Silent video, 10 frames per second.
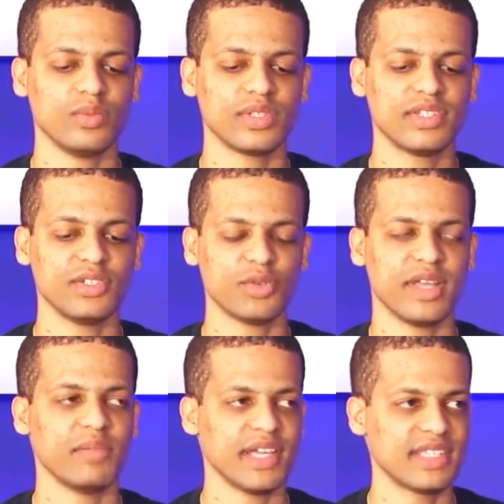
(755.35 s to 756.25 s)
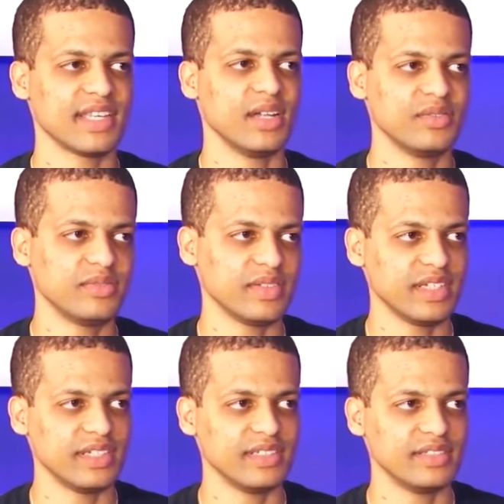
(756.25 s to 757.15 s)
was to train myself
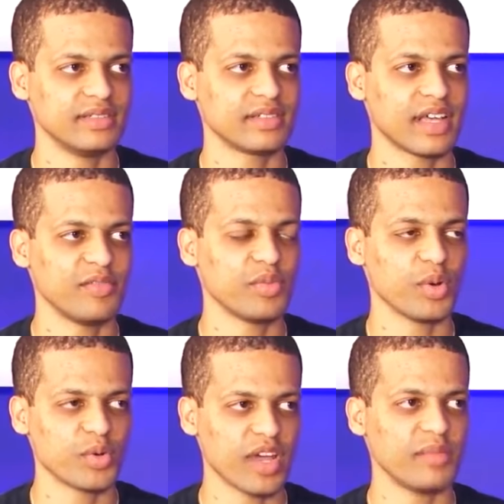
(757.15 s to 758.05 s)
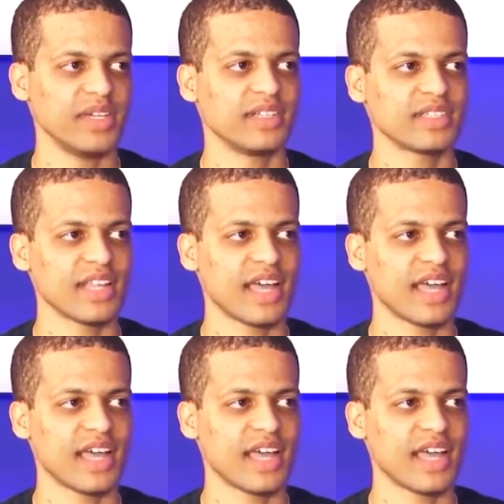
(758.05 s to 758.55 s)
in kind of programming